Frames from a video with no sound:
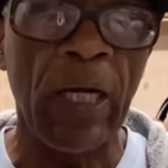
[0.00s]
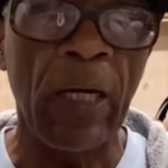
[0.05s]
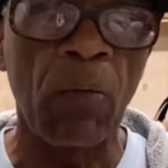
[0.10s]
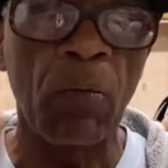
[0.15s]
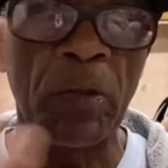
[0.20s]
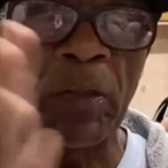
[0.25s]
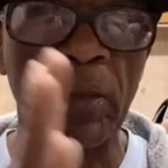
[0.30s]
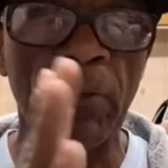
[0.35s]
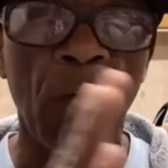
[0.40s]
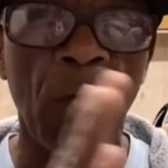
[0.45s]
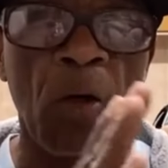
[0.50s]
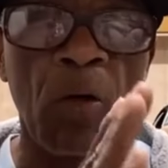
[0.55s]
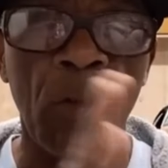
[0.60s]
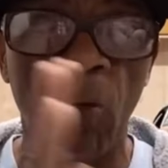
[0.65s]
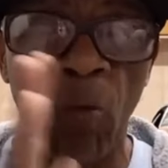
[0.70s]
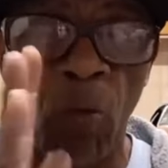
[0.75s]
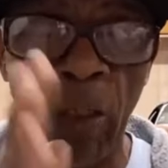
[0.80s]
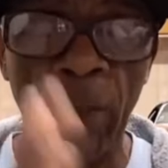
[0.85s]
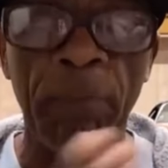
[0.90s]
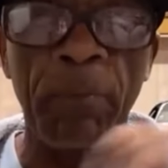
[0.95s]
with the motor.
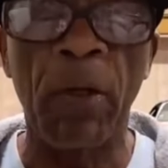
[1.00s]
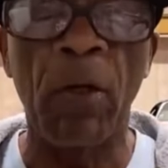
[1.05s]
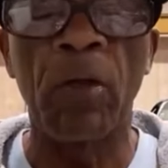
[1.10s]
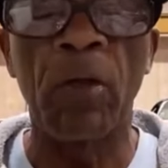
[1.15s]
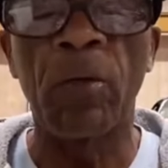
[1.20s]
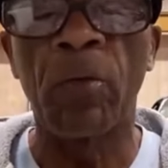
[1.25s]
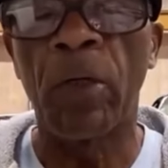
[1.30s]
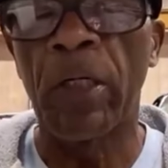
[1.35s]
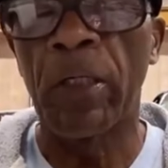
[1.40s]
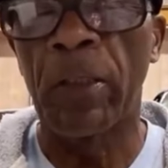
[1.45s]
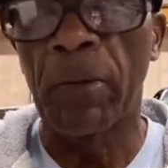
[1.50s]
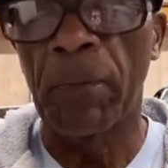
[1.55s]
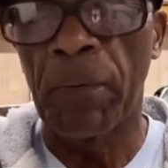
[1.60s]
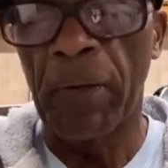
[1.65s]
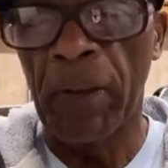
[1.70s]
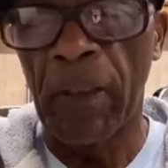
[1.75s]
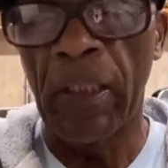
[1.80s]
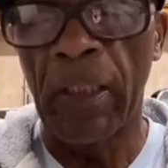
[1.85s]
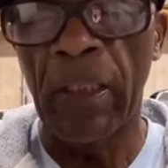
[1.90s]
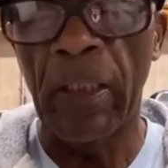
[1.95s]
What motor we're going to
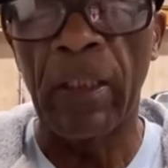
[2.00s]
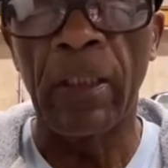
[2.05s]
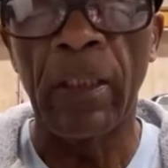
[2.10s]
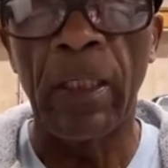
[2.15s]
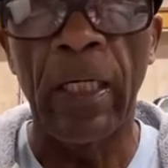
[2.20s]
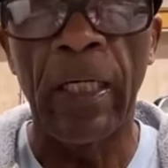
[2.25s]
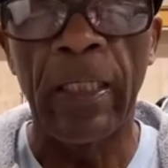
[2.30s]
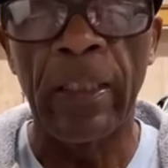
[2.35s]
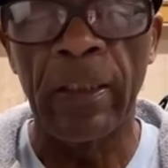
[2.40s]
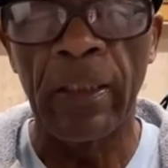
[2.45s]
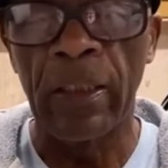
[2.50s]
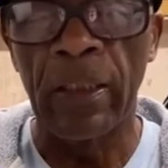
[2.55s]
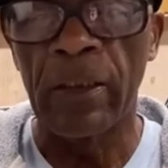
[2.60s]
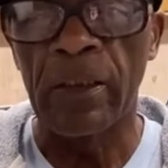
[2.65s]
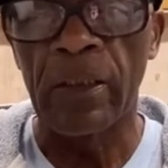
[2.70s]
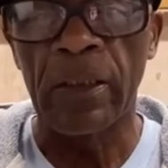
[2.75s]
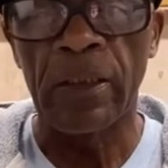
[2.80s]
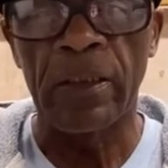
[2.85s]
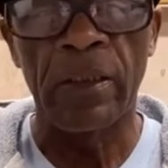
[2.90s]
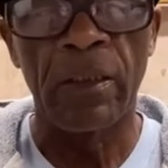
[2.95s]
put in it, and then
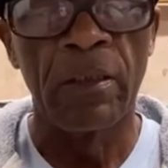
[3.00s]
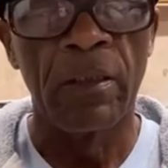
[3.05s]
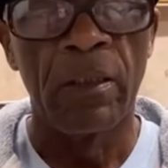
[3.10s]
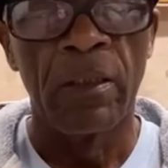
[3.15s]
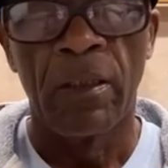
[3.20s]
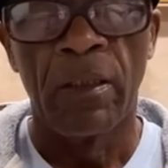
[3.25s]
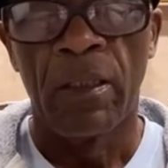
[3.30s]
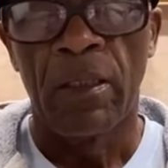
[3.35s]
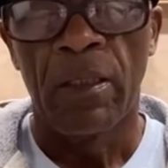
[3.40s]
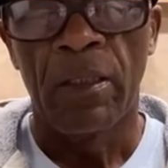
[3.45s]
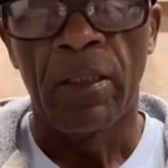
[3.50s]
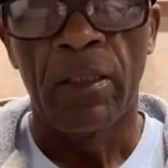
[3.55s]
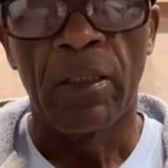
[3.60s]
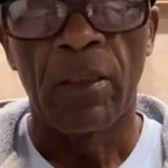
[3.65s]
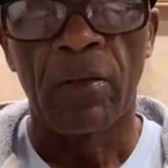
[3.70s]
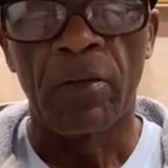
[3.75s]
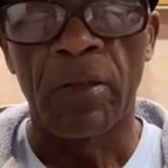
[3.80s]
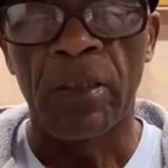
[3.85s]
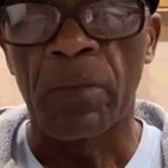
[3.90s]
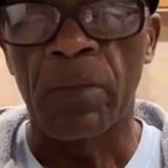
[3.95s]
just
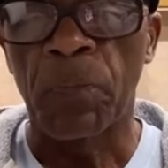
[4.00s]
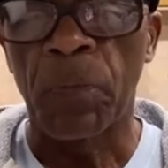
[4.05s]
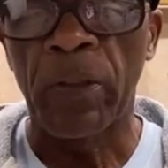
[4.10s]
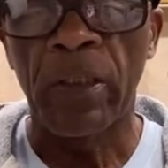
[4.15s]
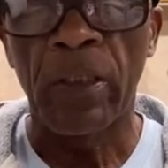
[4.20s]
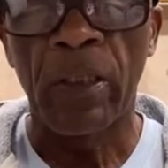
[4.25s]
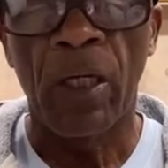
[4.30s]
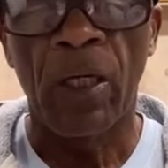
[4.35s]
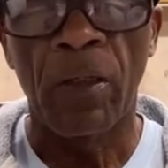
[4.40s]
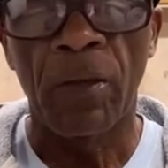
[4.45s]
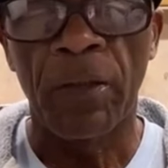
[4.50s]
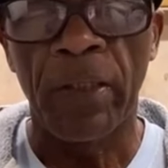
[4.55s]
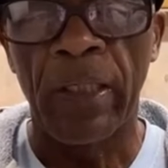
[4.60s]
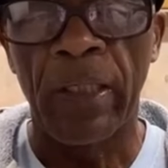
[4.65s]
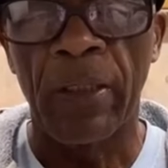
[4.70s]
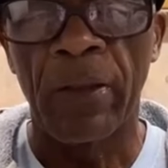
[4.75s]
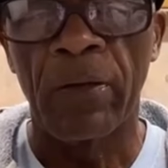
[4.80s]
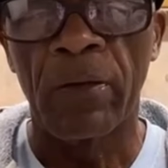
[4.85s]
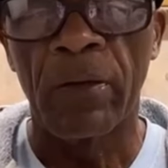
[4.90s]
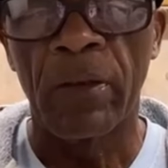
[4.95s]
put it all
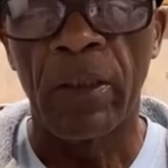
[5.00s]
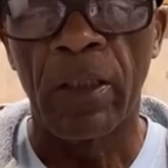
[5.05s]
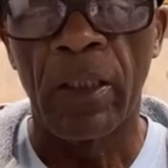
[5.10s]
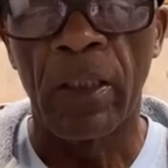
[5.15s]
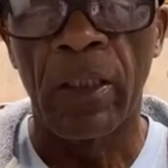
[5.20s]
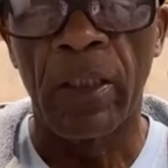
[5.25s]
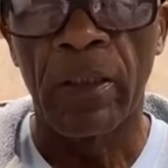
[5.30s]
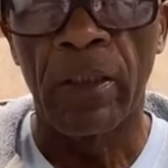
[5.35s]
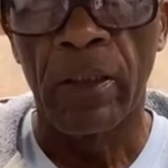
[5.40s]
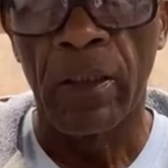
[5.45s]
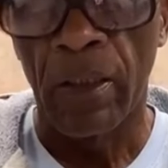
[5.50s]
there. Yeah, and